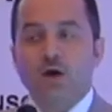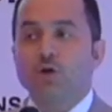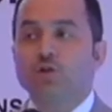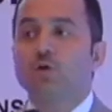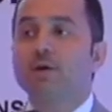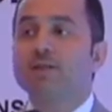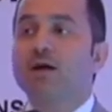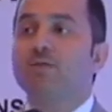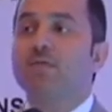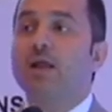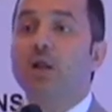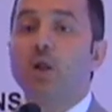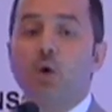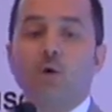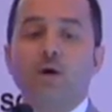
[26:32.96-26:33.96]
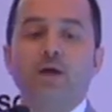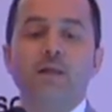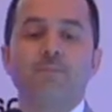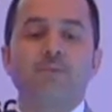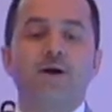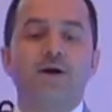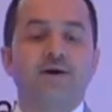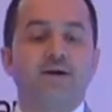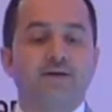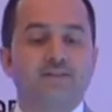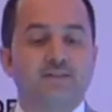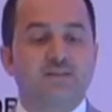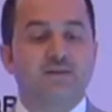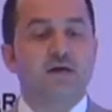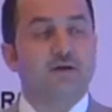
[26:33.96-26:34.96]
So what are the local
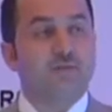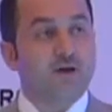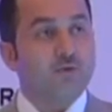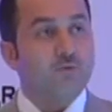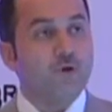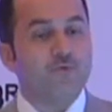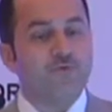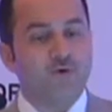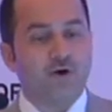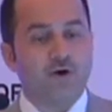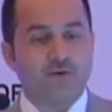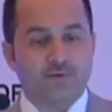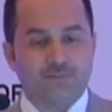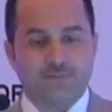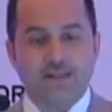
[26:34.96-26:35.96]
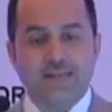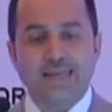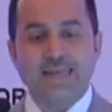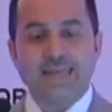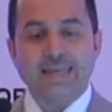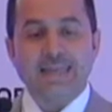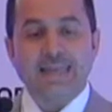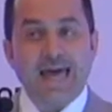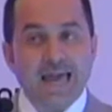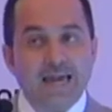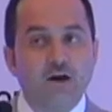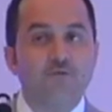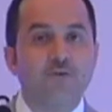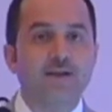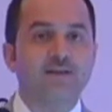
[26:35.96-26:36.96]
barriers that we found? Lack
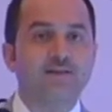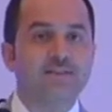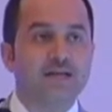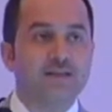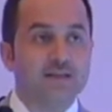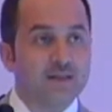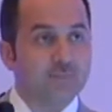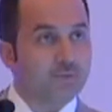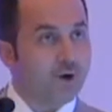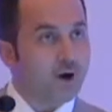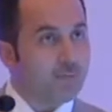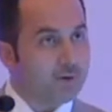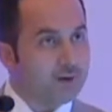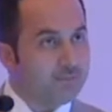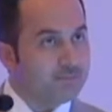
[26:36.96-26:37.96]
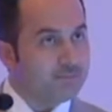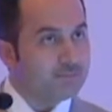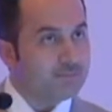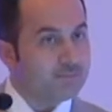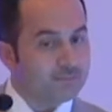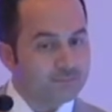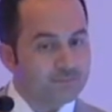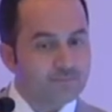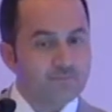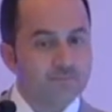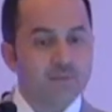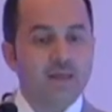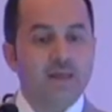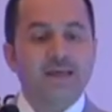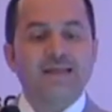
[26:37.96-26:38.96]
of understanding the problem,
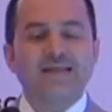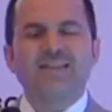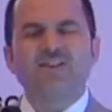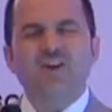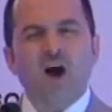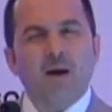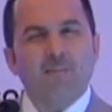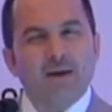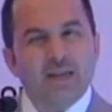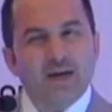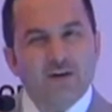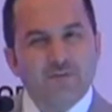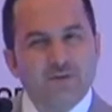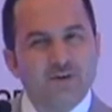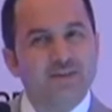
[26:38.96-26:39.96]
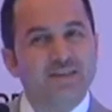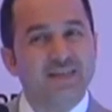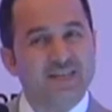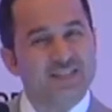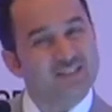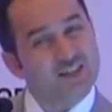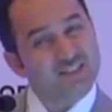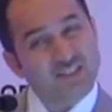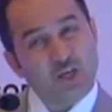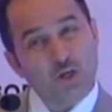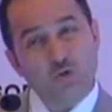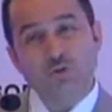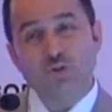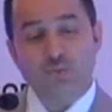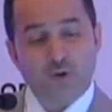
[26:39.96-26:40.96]
Time and effort, yes, that's a
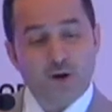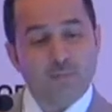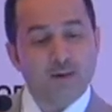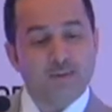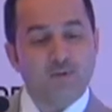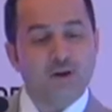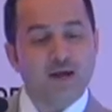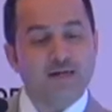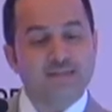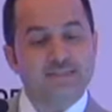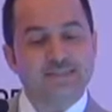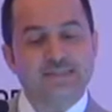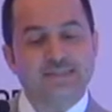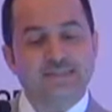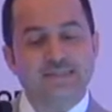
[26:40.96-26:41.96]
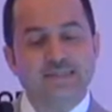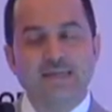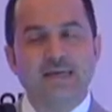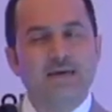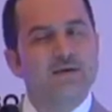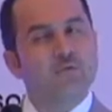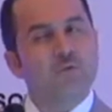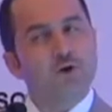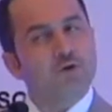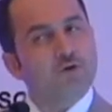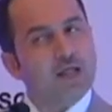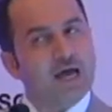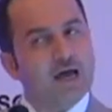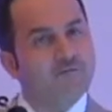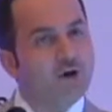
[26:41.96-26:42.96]
huge problem on us. We don't
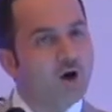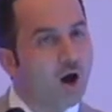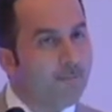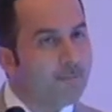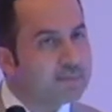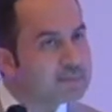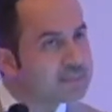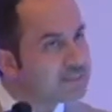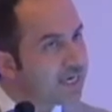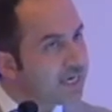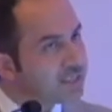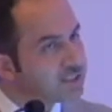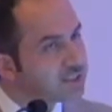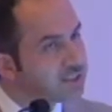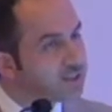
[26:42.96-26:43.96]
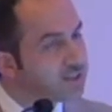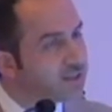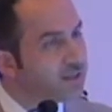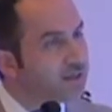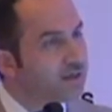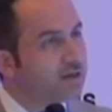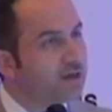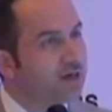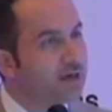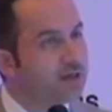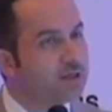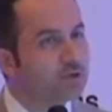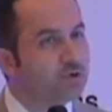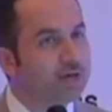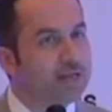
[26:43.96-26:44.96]
have a compensation uh,
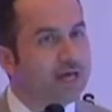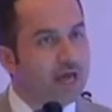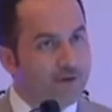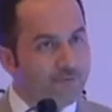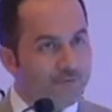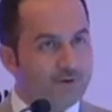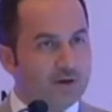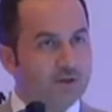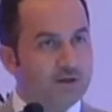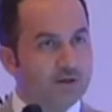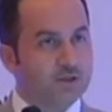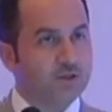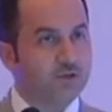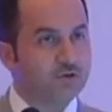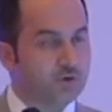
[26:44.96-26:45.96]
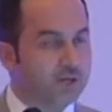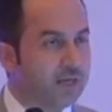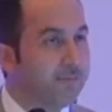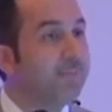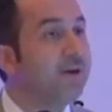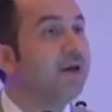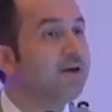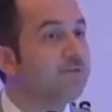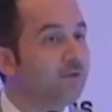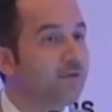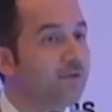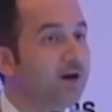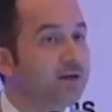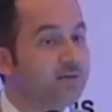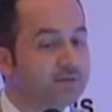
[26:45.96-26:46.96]
to, kind of uh, to kind of pay for
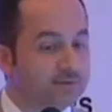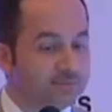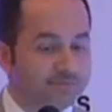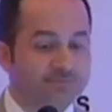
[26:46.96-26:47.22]
that.